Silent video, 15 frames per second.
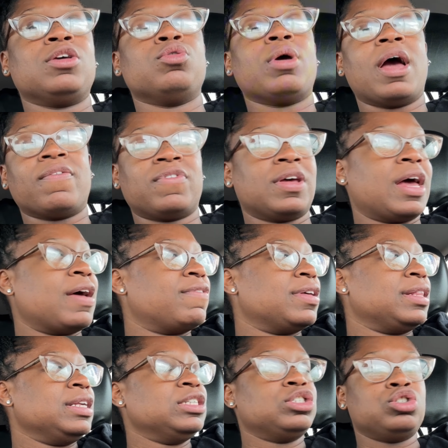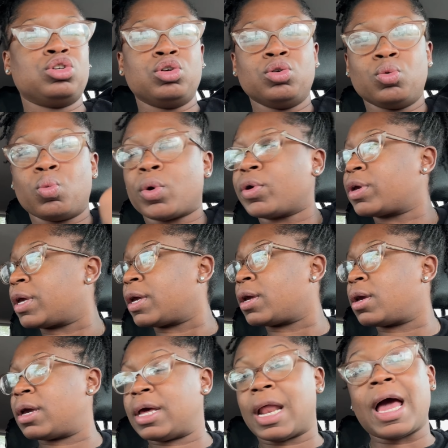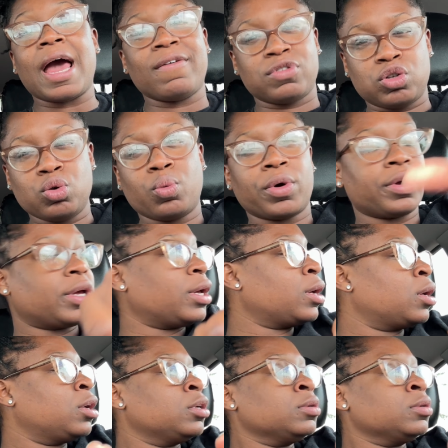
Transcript: You have to have at least two working. And I have two working.